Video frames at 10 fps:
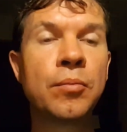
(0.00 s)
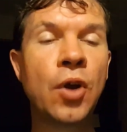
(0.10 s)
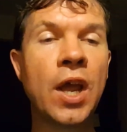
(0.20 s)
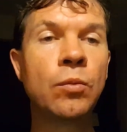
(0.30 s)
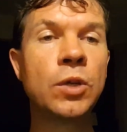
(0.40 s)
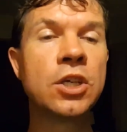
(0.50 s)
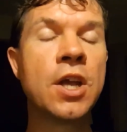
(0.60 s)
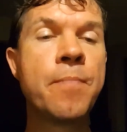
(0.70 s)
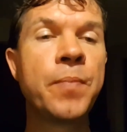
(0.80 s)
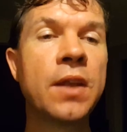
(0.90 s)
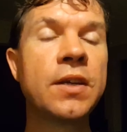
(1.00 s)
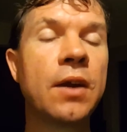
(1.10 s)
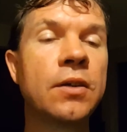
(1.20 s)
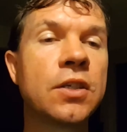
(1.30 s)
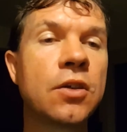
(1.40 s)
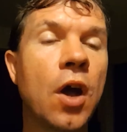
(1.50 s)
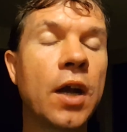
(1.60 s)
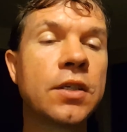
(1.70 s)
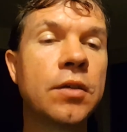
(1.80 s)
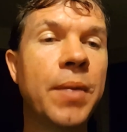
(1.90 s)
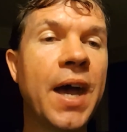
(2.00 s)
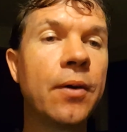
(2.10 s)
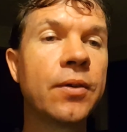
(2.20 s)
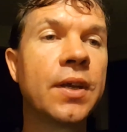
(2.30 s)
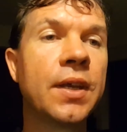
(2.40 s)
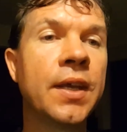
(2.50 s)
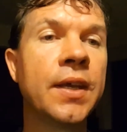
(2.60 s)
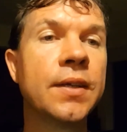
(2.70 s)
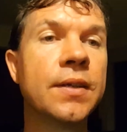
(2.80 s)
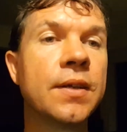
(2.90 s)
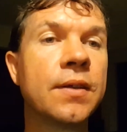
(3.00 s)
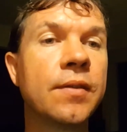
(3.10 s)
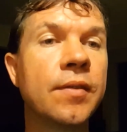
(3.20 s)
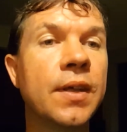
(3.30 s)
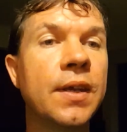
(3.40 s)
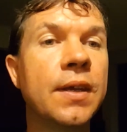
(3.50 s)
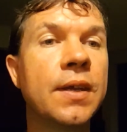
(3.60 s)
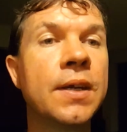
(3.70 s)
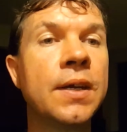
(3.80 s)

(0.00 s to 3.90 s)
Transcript: brain, which Terrence talks about in the